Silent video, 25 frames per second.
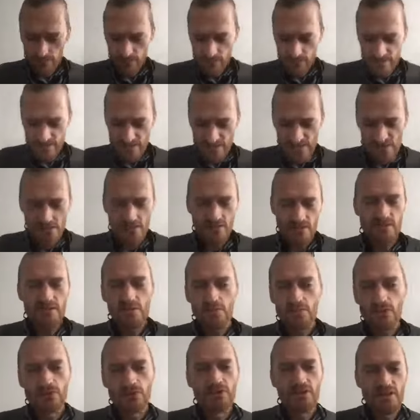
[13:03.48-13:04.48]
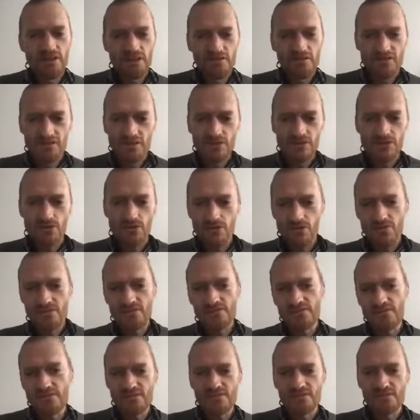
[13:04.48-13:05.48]
decent community of
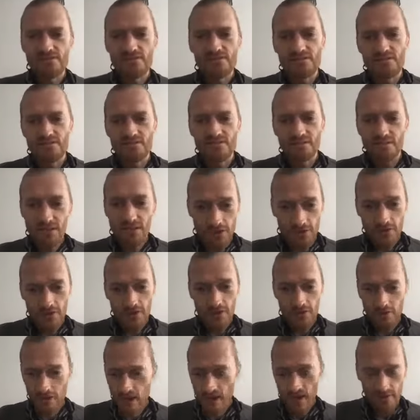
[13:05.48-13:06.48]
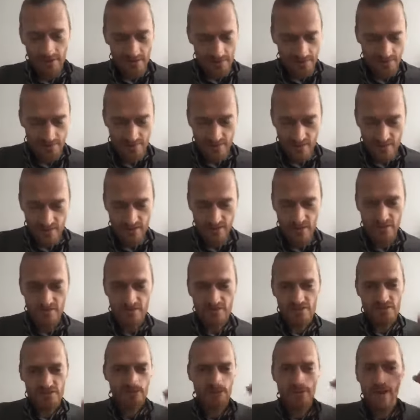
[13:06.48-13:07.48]
teachers here and kind
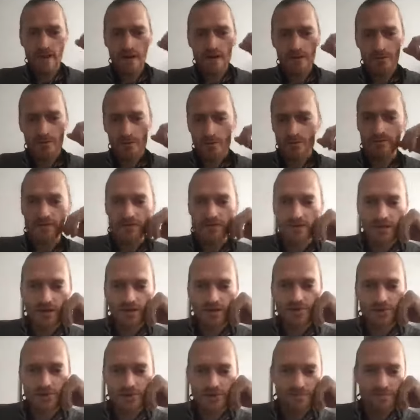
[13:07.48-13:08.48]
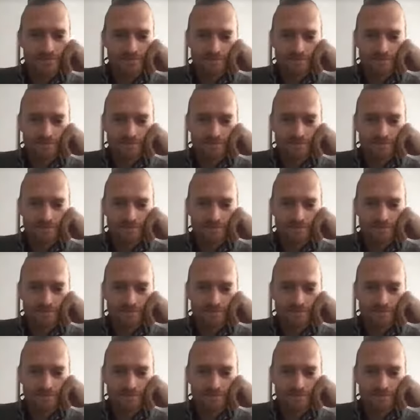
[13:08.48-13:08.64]
of spread out over the country.